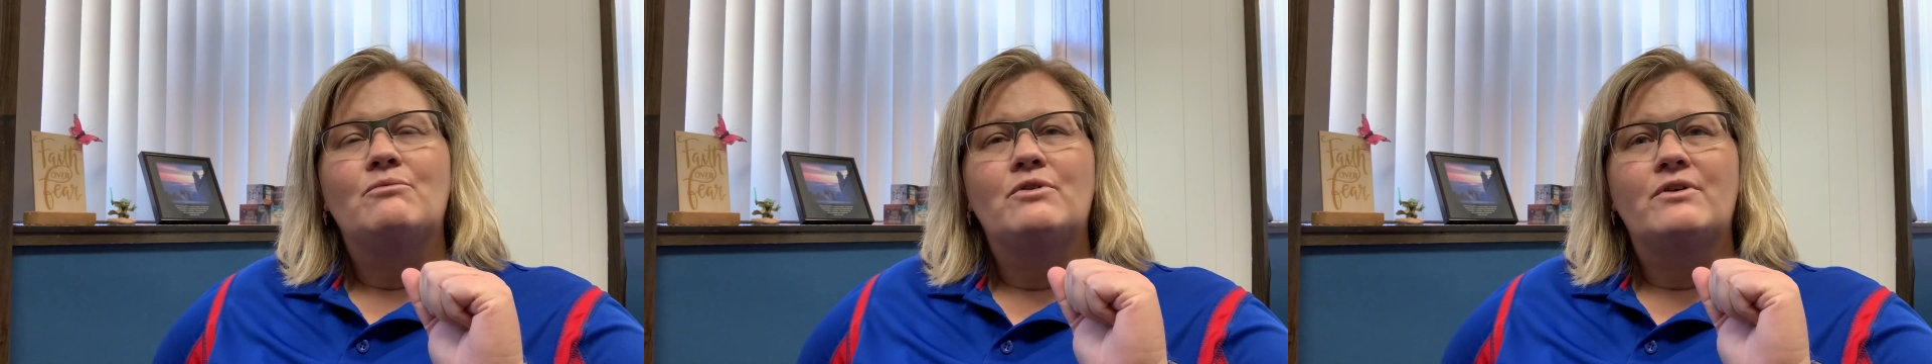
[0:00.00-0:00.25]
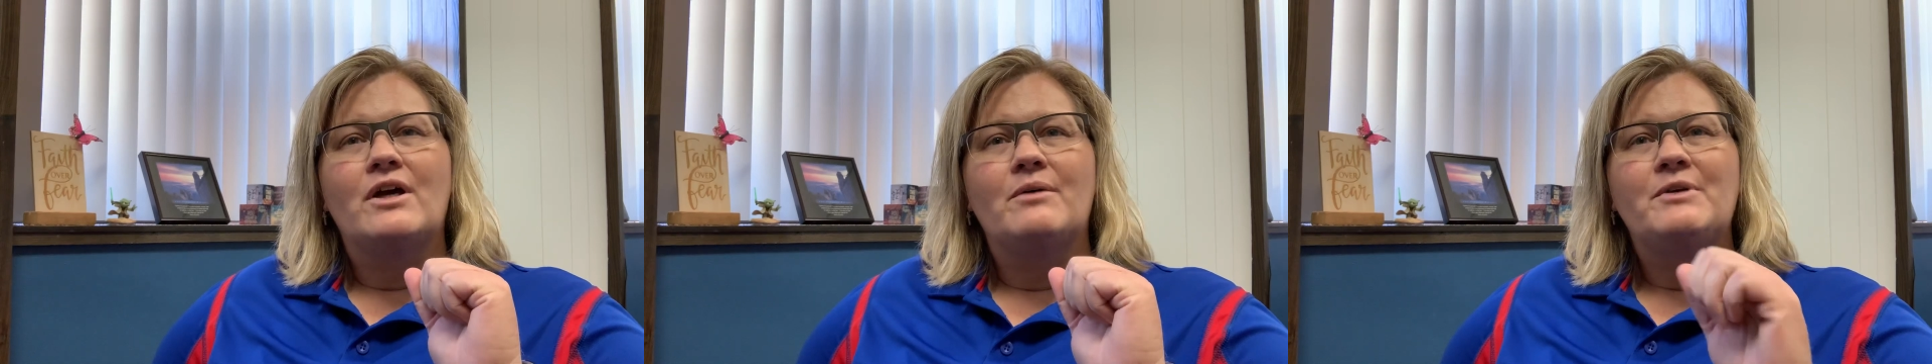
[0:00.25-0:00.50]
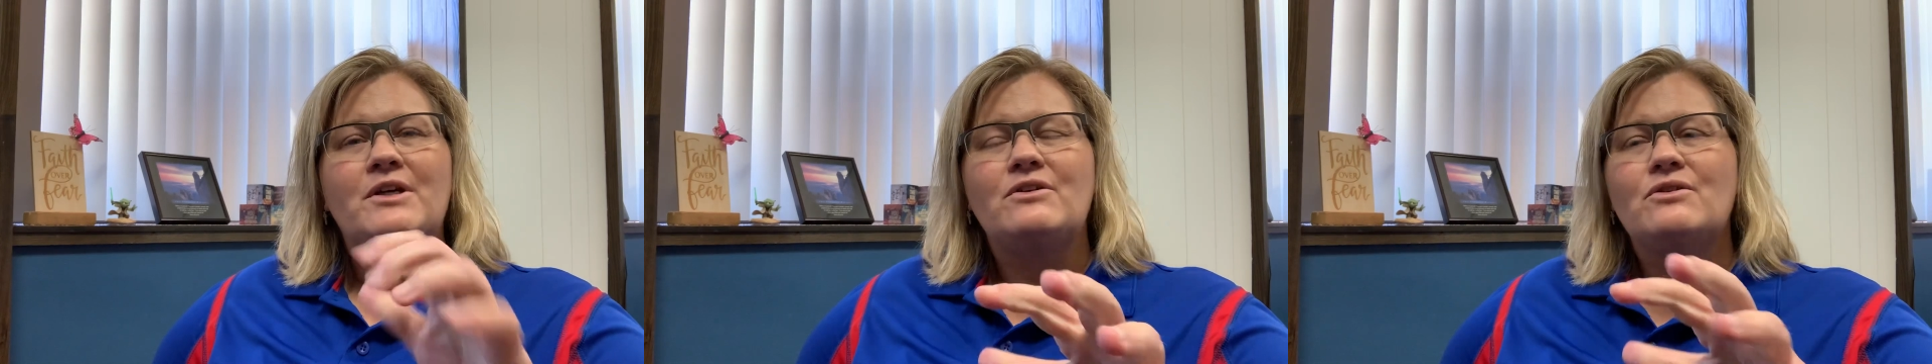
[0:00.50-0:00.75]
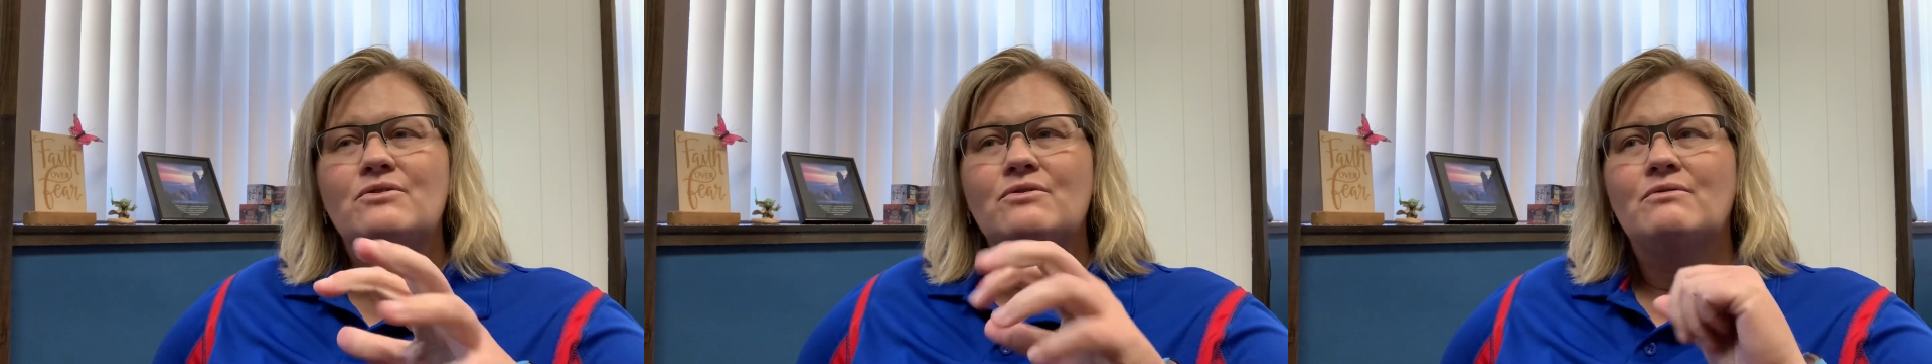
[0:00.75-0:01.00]
we'll come at
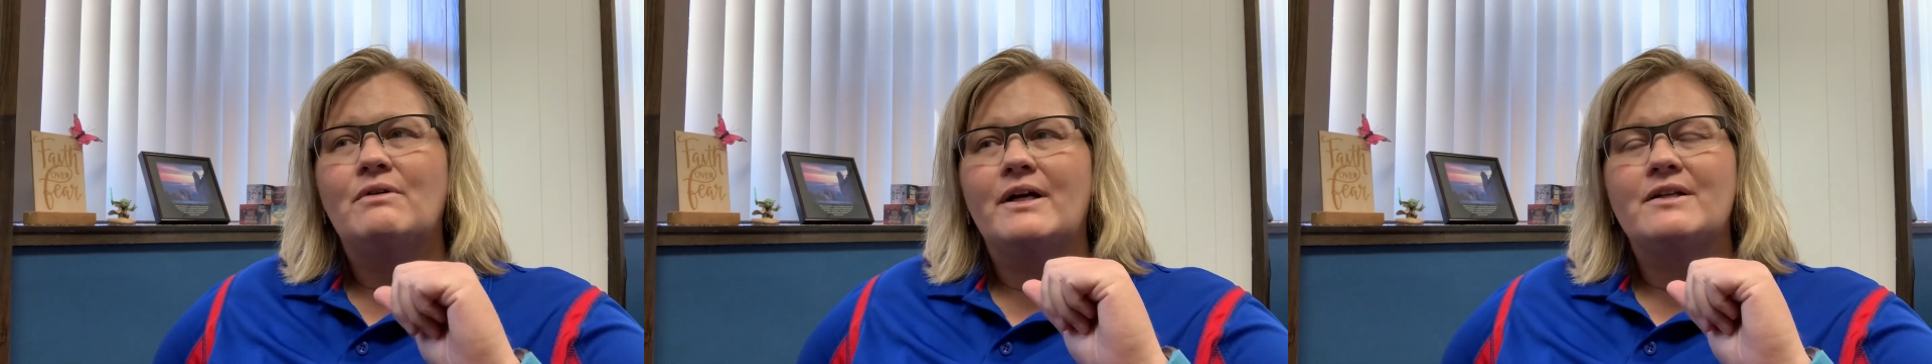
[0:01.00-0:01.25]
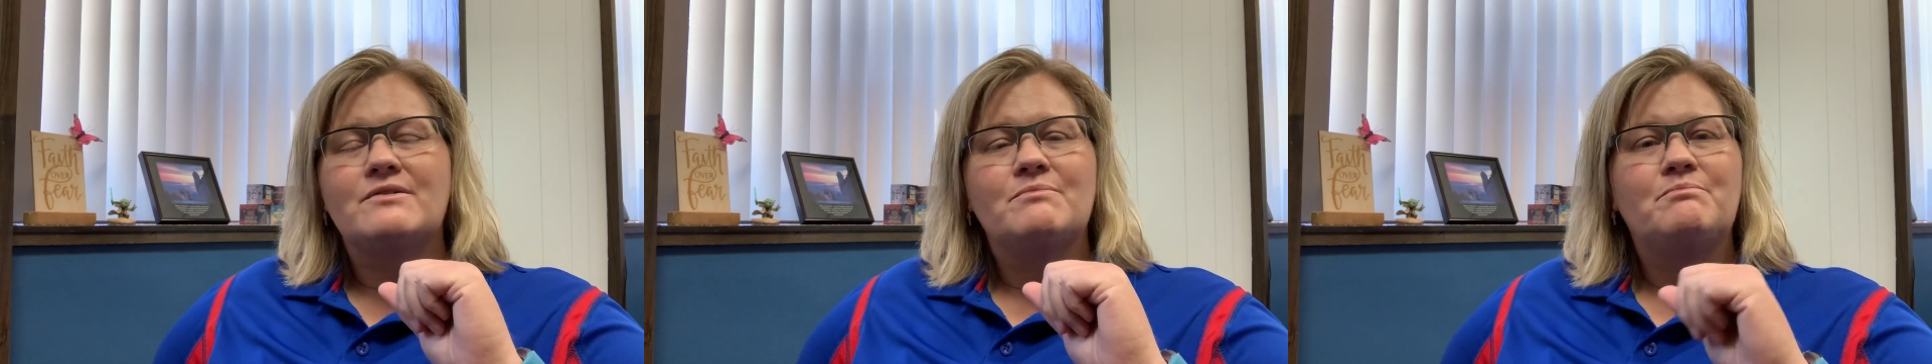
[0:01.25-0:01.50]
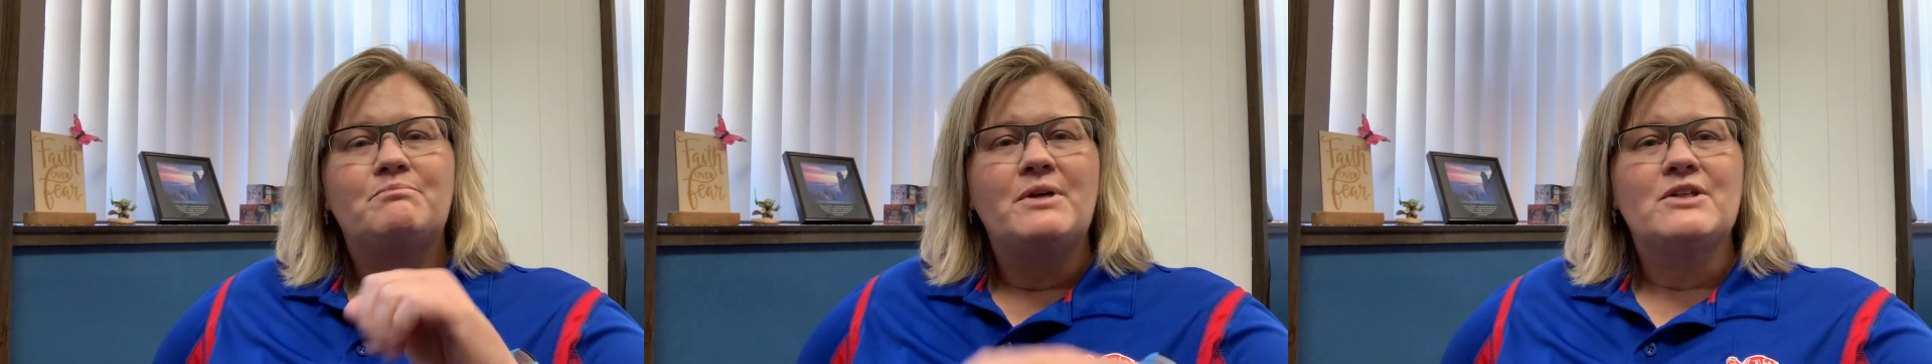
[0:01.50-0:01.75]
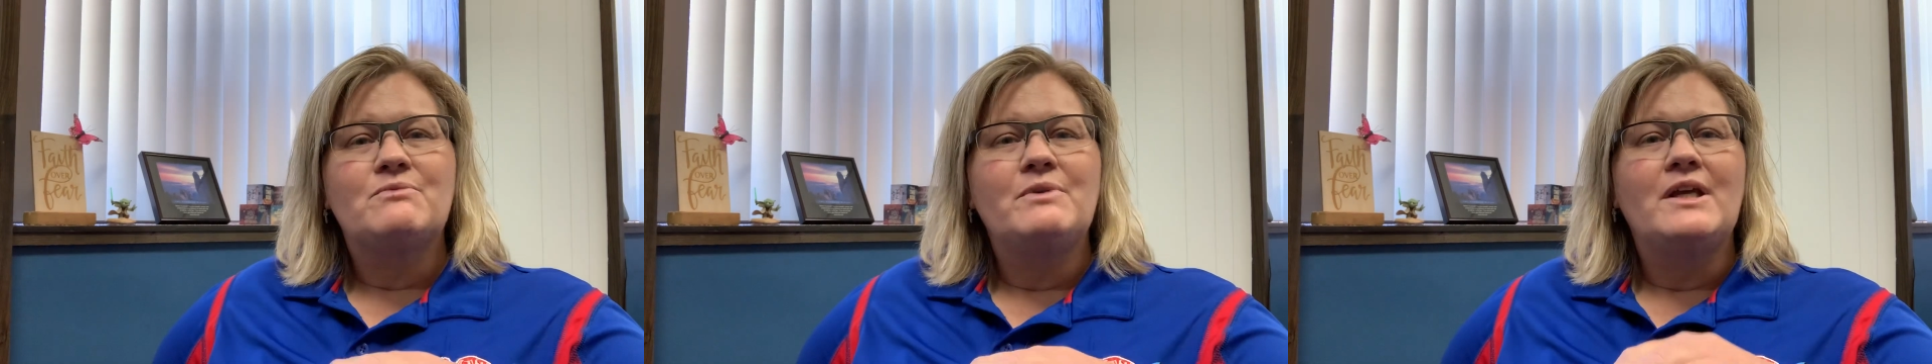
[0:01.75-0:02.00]
you as
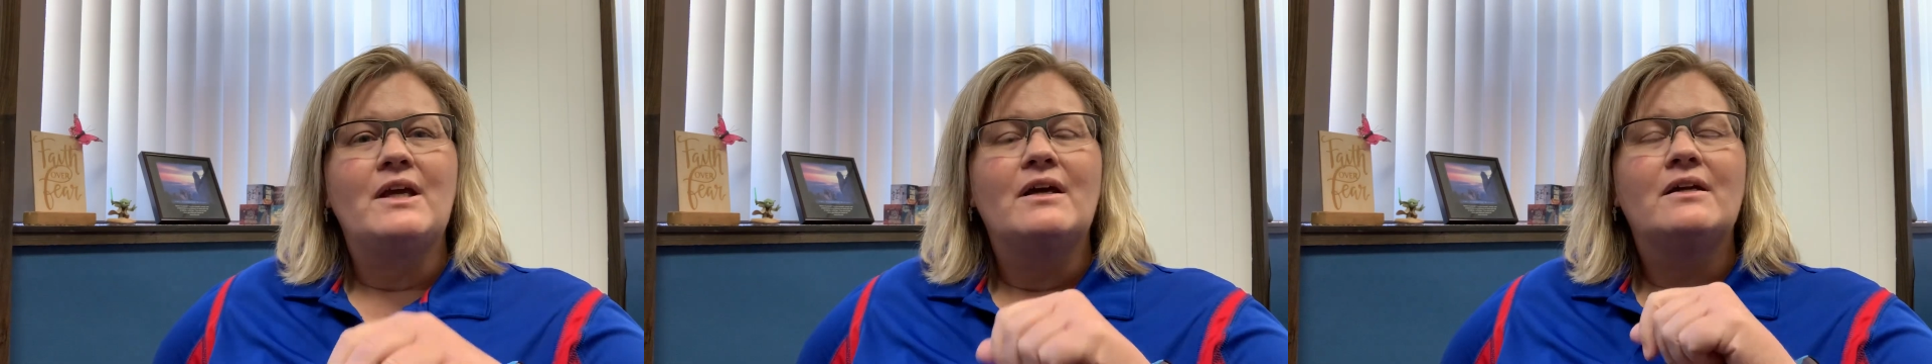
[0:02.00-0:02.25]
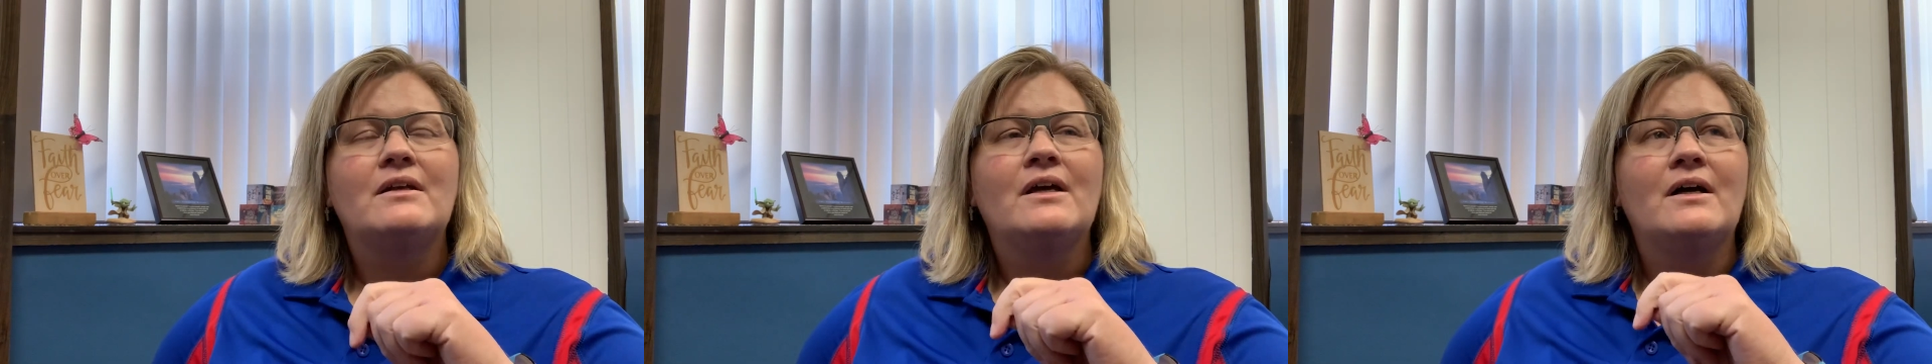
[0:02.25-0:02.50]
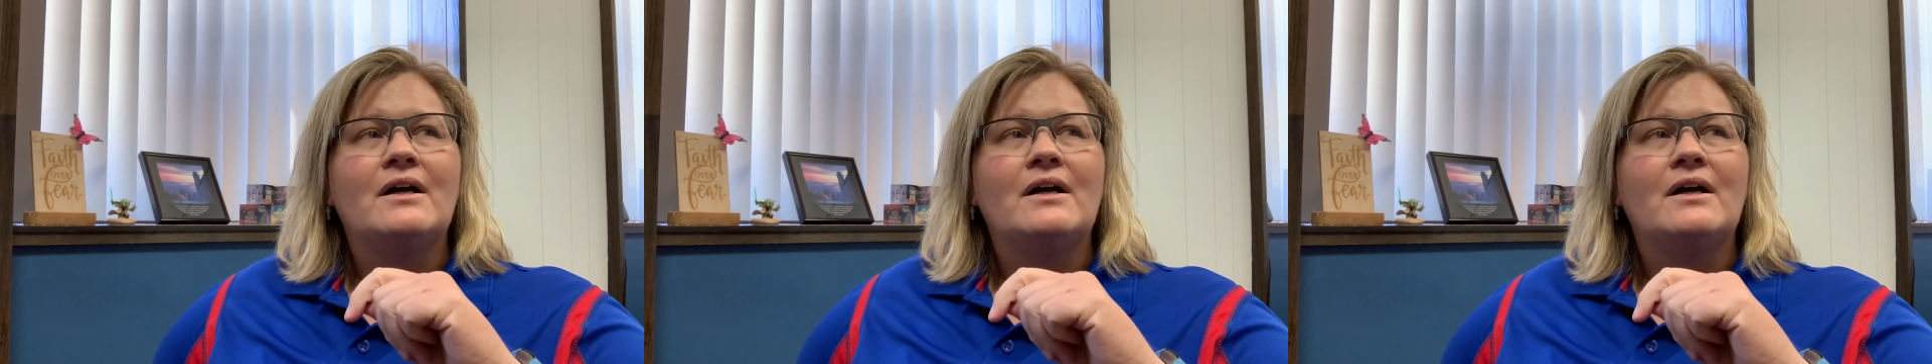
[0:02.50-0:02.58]
best we can.